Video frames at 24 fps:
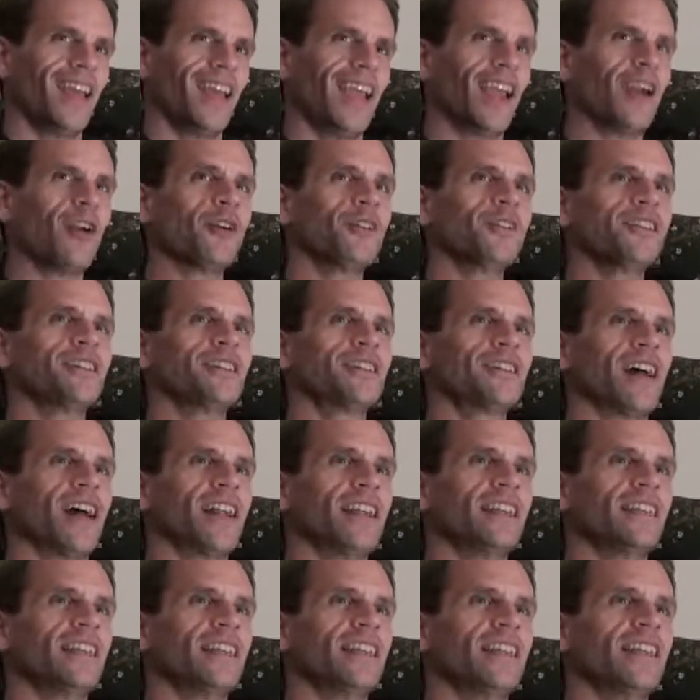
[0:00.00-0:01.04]
Aaron
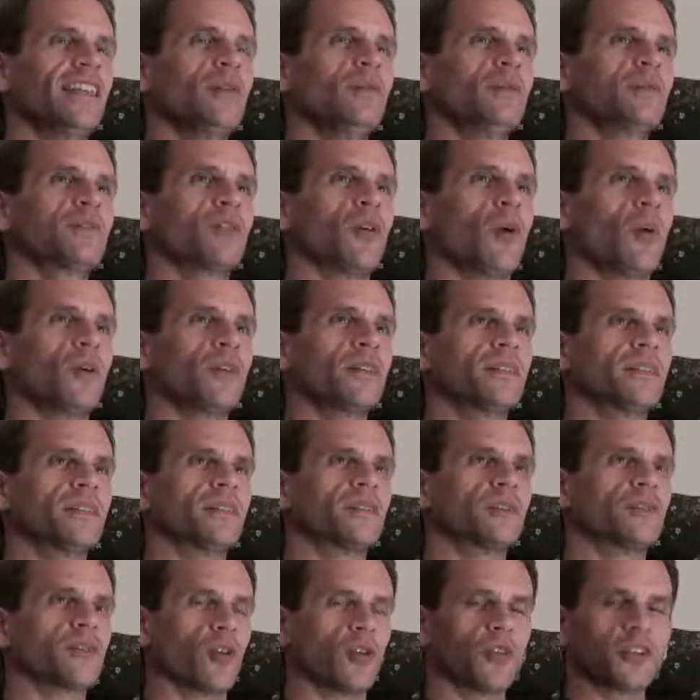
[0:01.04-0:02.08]
decided that he was going to
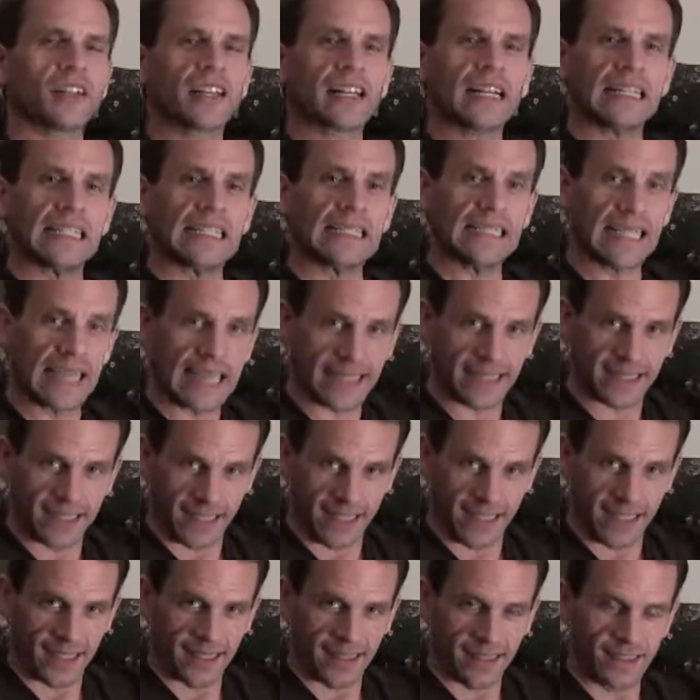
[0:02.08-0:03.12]
start
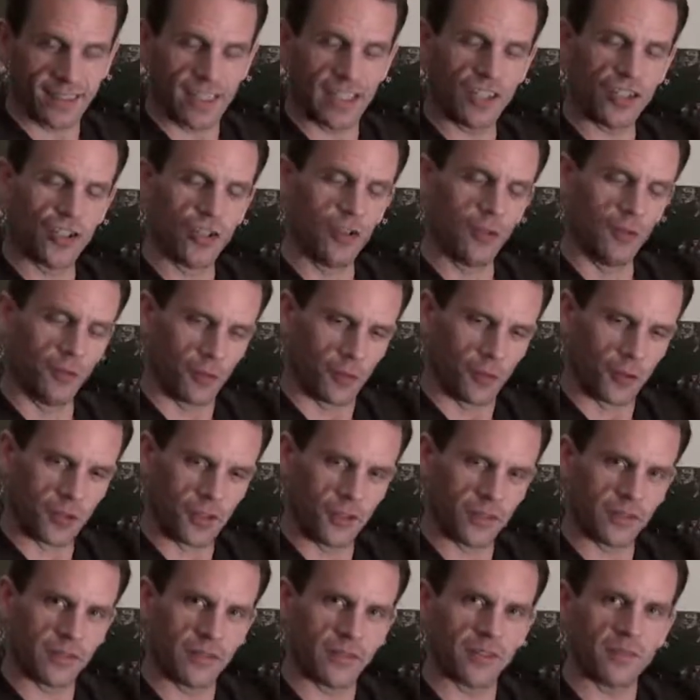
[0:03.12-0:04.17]
collecting digital
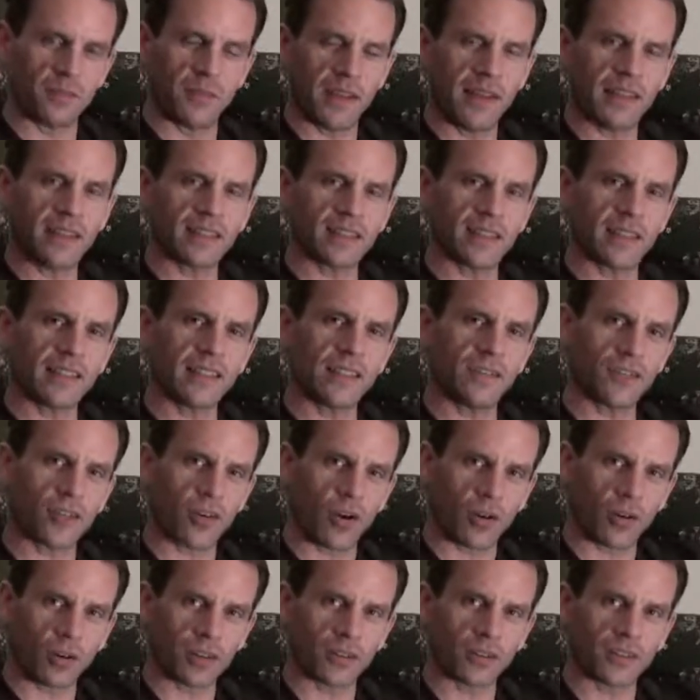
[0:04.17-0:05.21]
versions of as many scientific
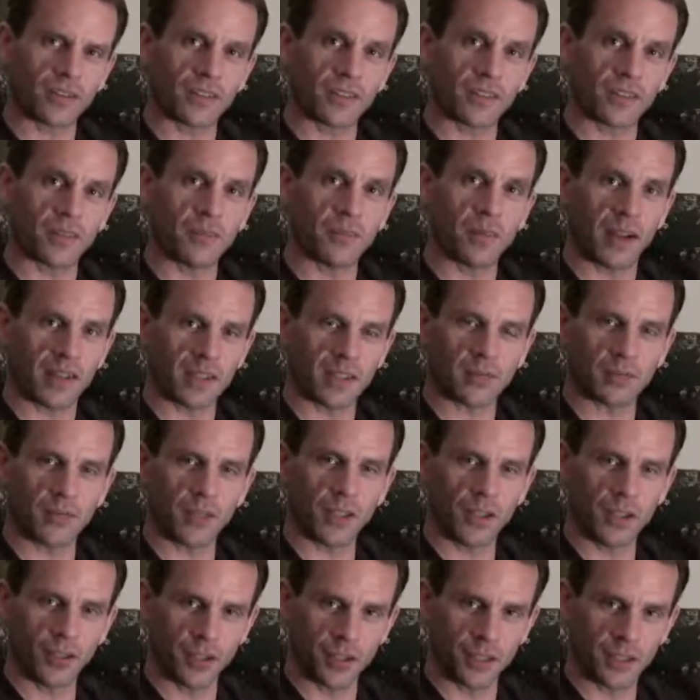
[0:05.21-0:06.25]
articles as he
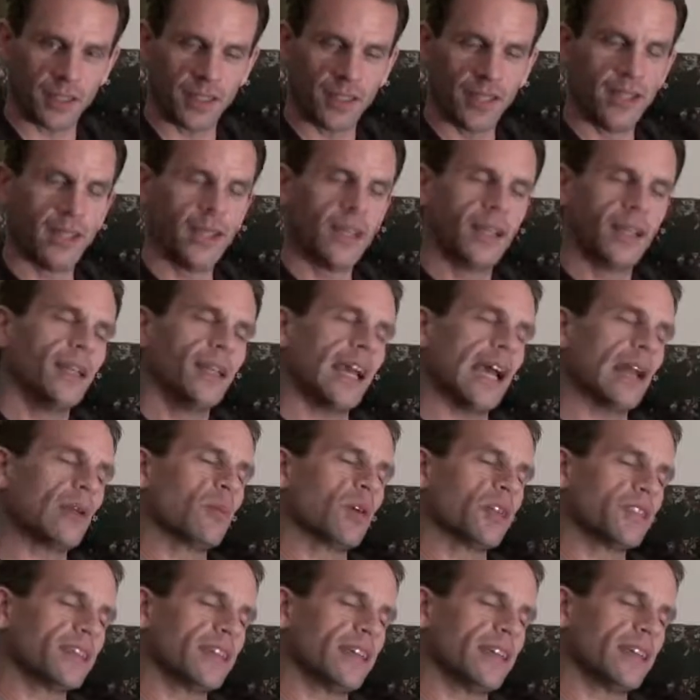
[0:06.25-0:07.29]
possibly could. And
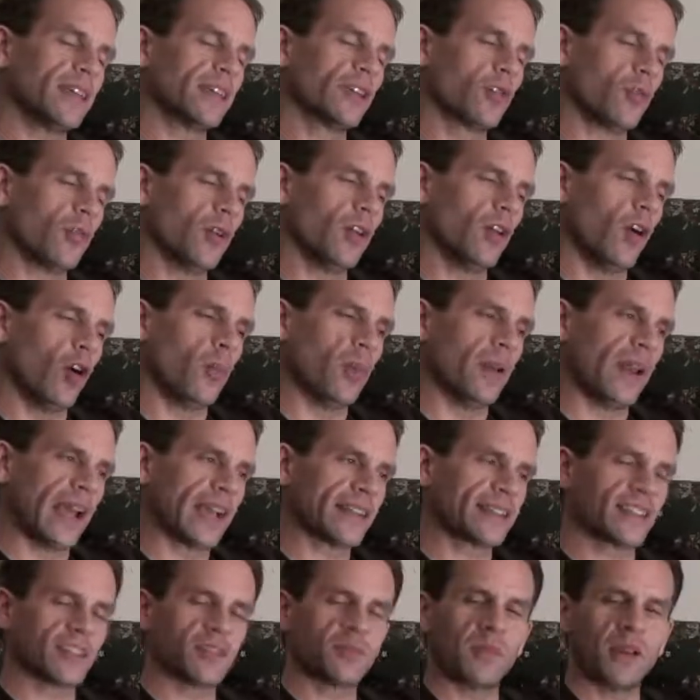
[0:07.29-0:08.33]
what the Guerrilla Open
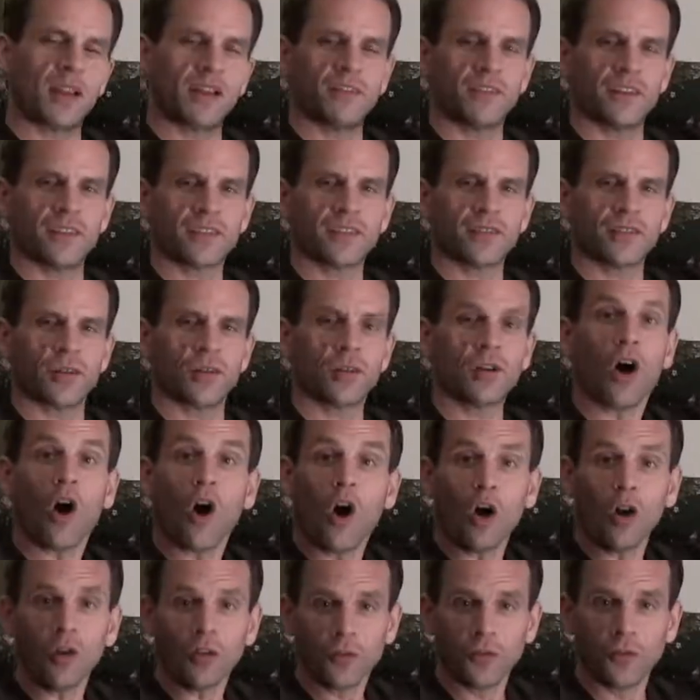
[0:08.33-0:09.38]
Access Manifesto
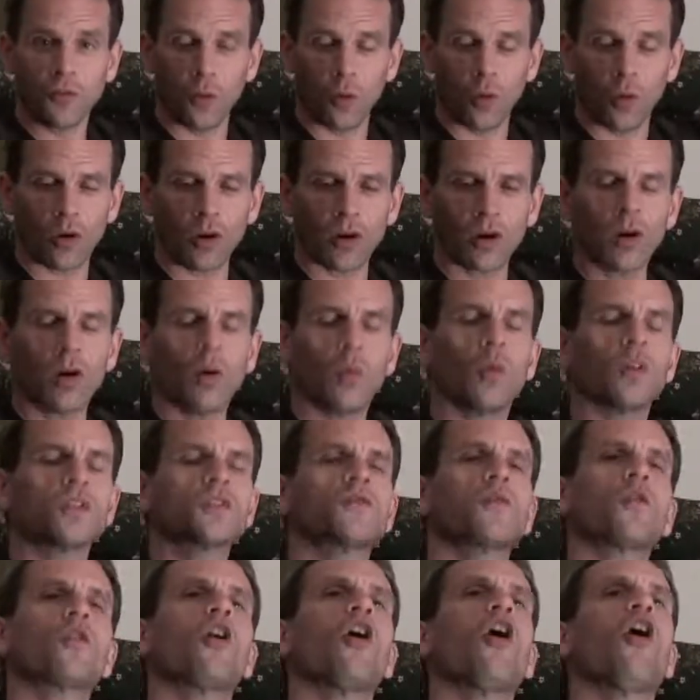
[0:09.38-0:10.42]
called for was
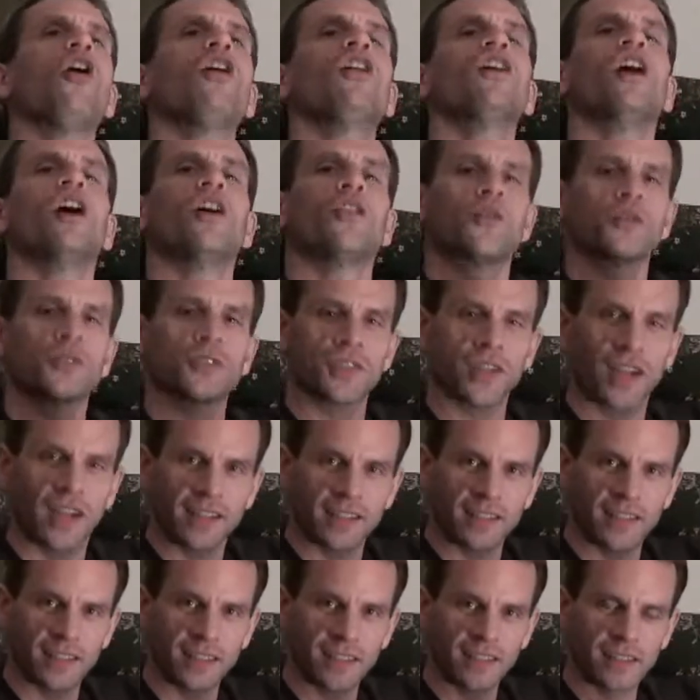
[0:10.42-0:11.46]
for all other
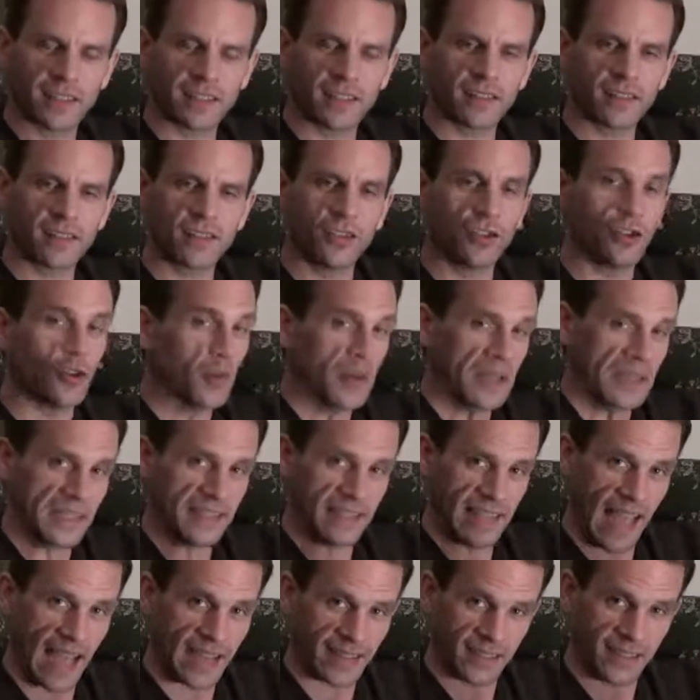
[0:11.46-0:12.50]
scientists to do
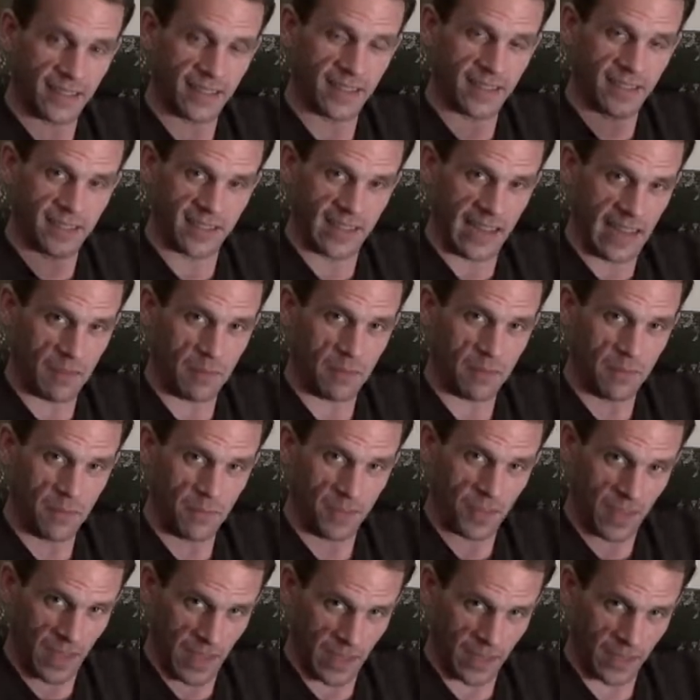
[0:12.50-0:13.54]
exactly the same
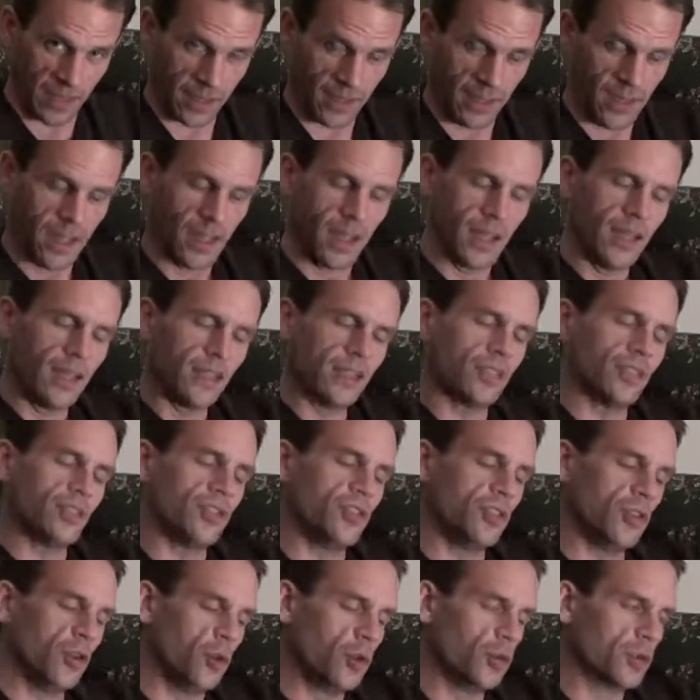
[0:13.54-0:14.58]
thing, to
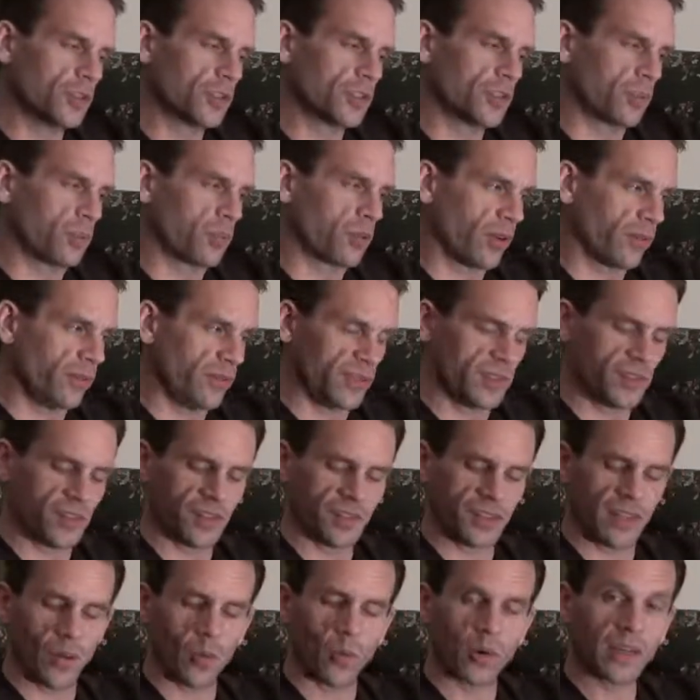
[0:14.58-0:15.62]
use the
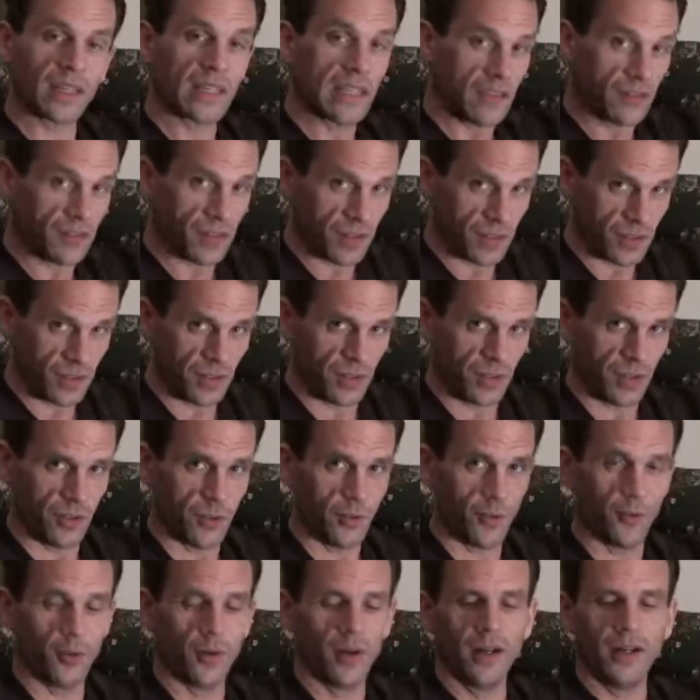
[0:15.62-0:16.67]
privileges that were given to
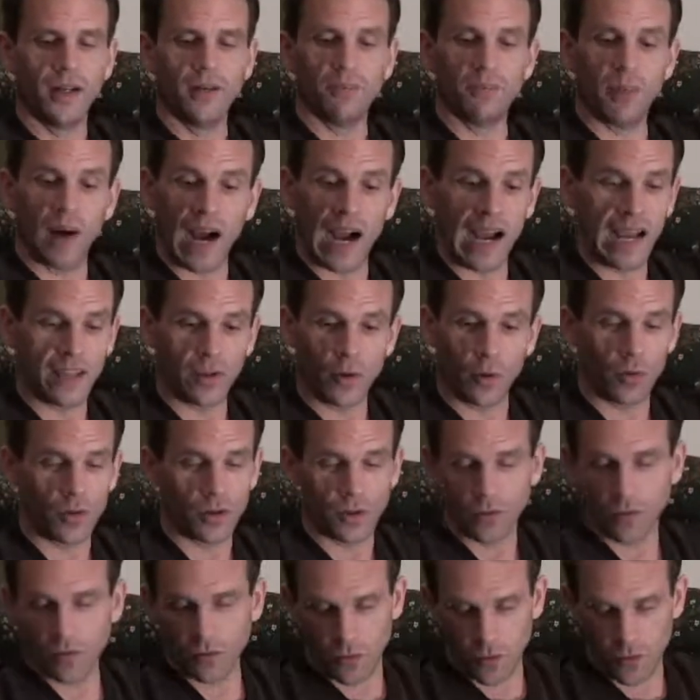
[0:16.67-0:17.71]
you by your
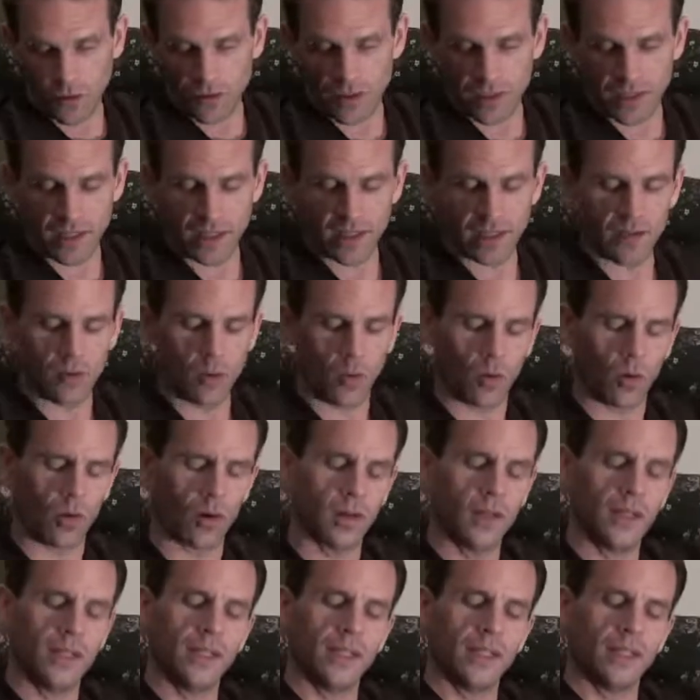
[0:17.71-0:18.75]
university
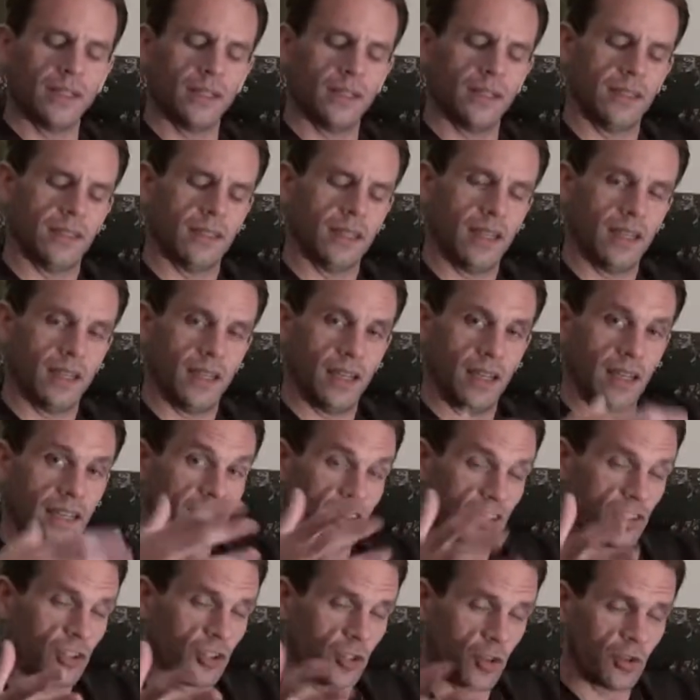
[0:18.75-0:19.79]
or the
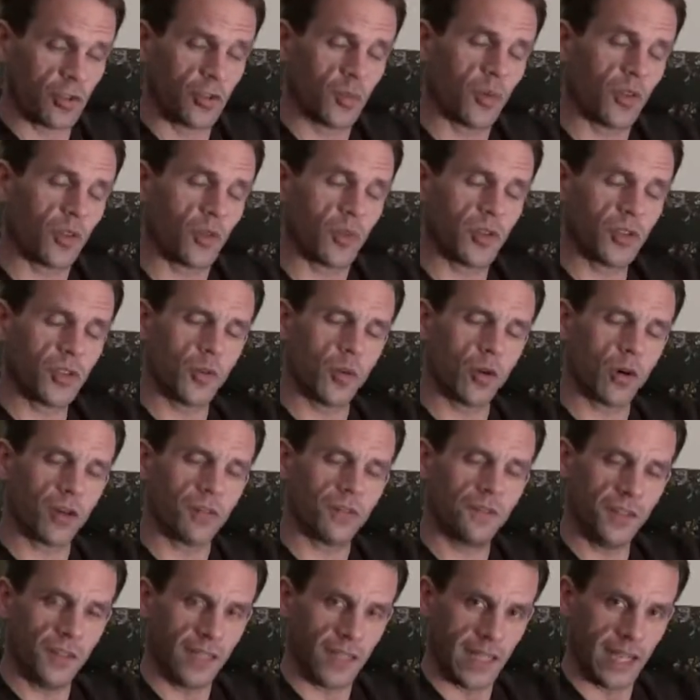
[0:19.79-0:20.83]
institution with which you are
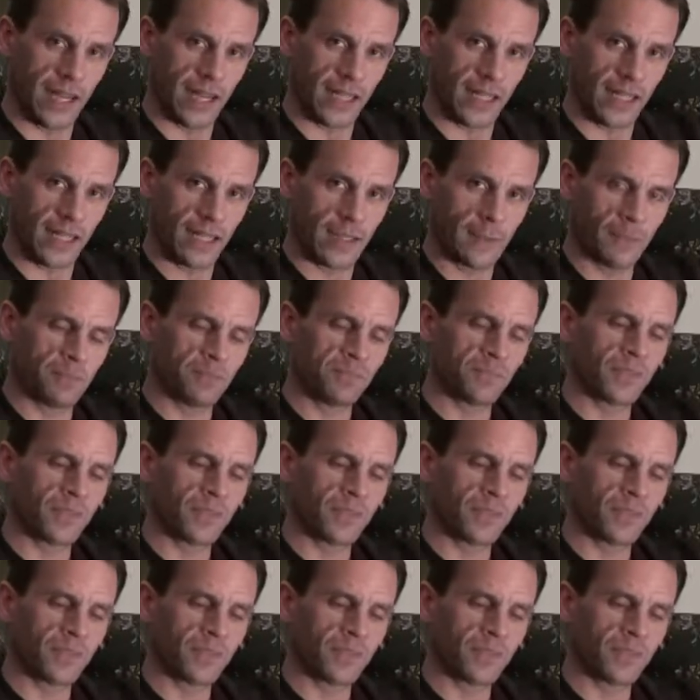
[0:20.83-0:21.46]
affiliated